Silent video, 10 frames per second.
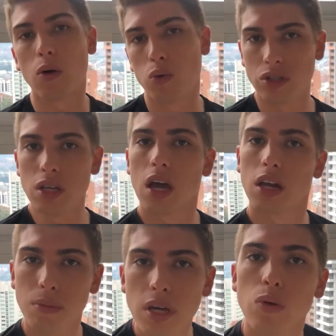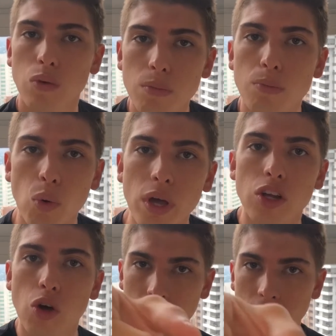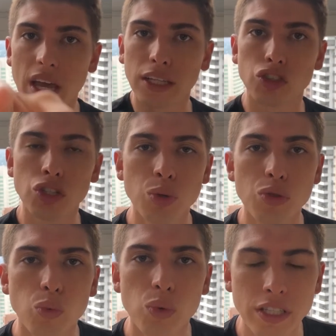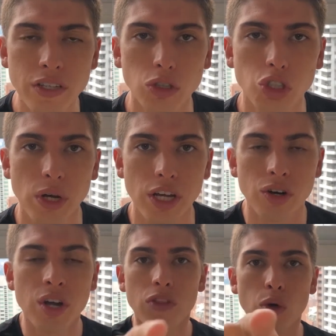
I was the enemy at one point, going against you, the retail trader,